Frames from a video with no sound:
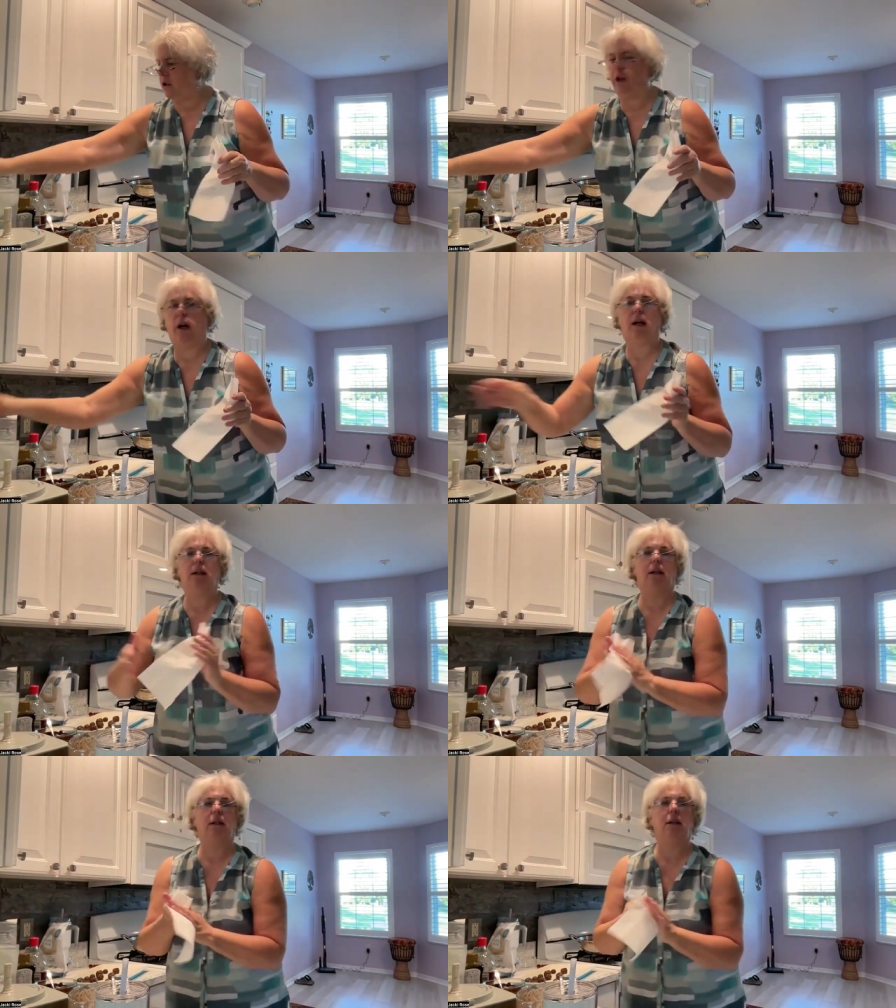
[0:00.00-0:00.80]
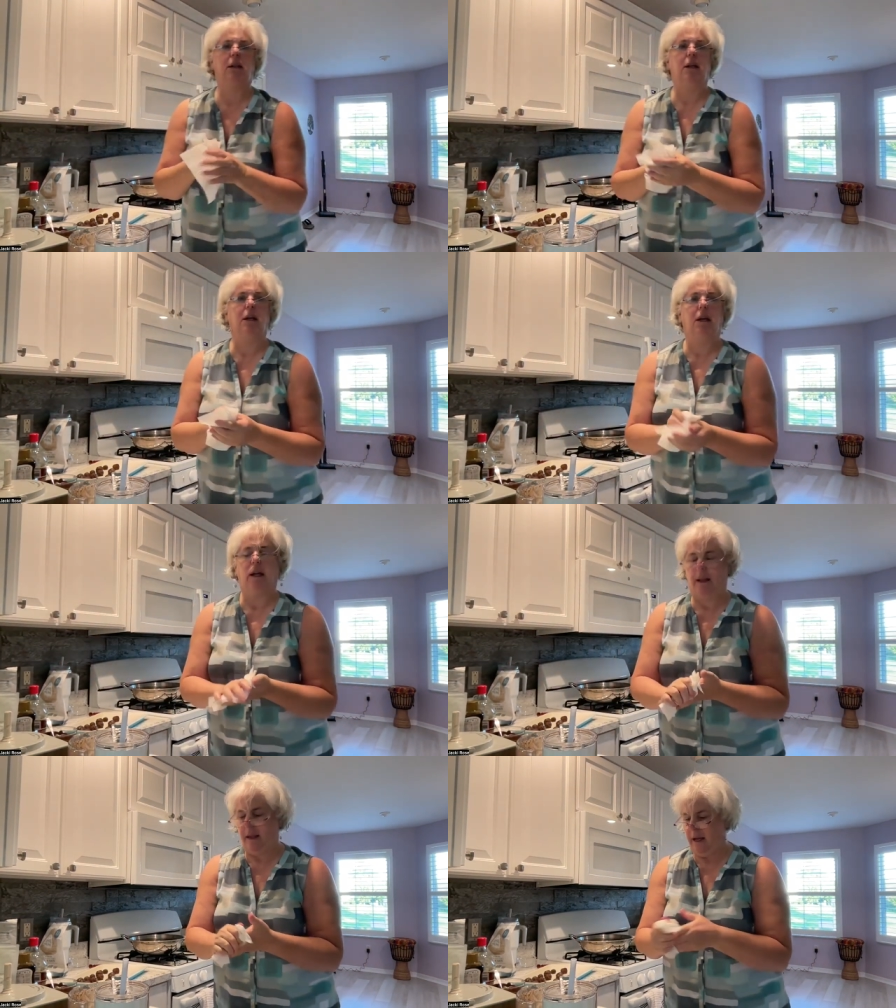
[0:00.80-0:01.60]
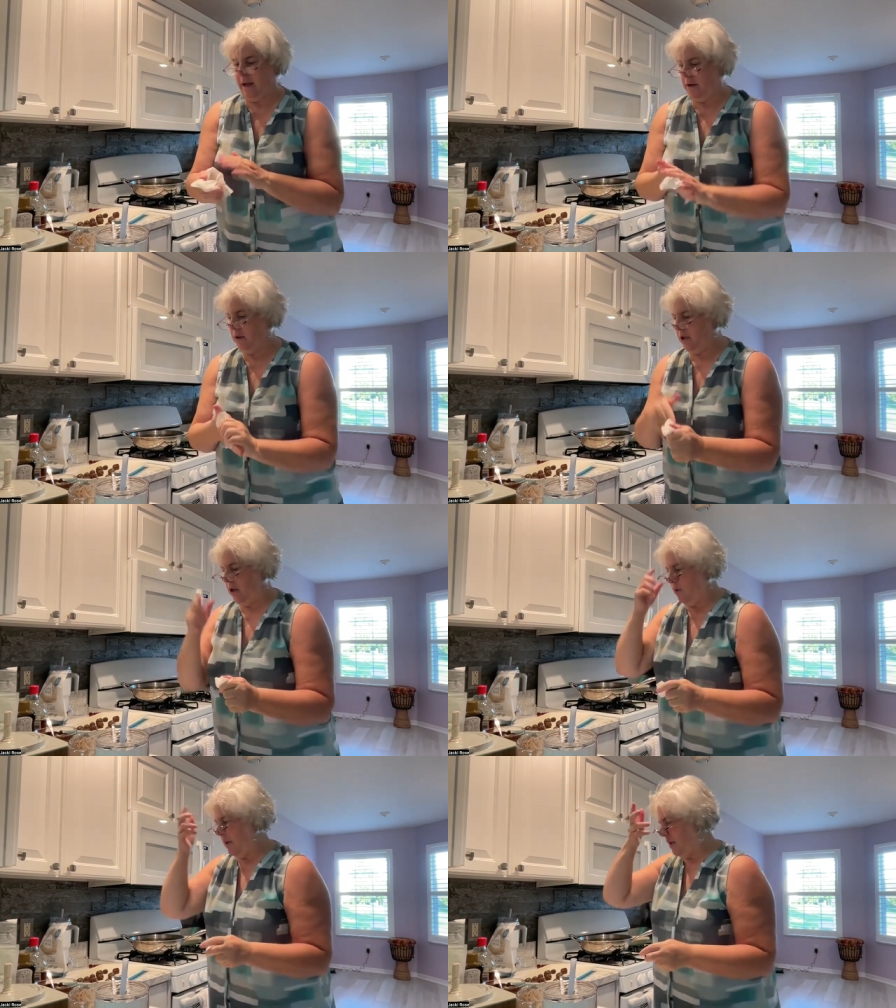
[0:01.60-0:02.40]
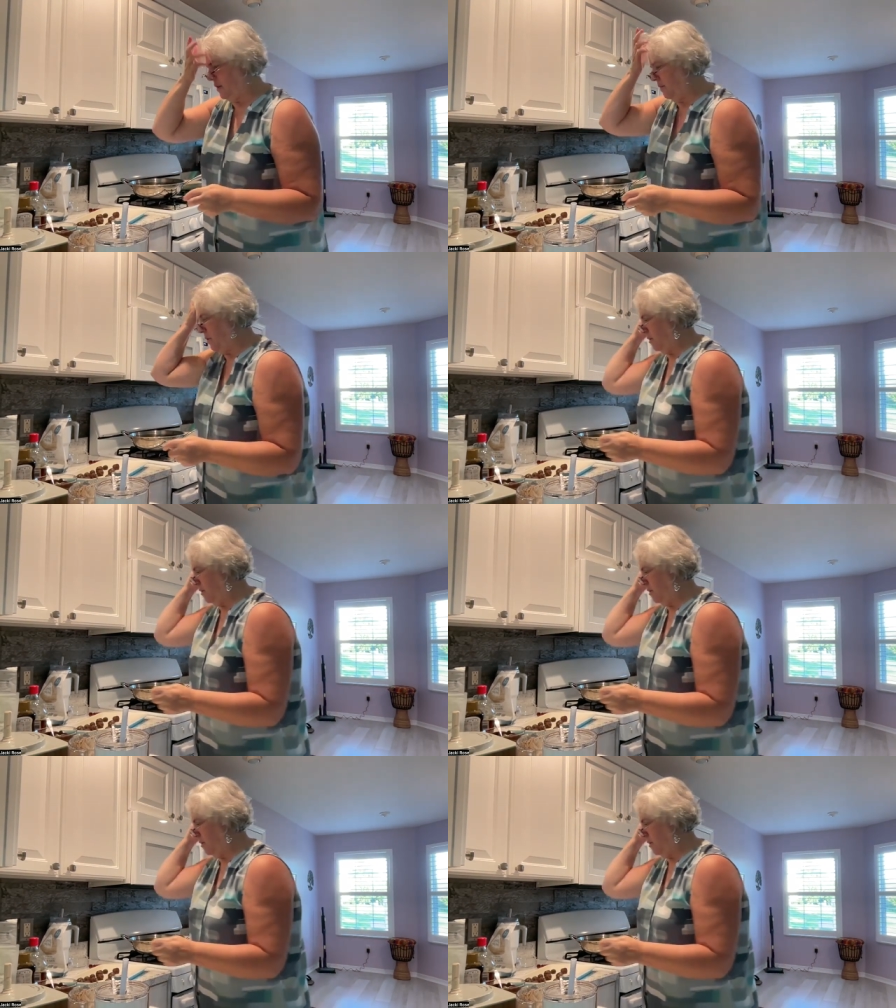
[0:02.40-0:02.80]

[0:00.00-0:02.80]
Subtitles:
chocolate, and then I'll show you what else I'm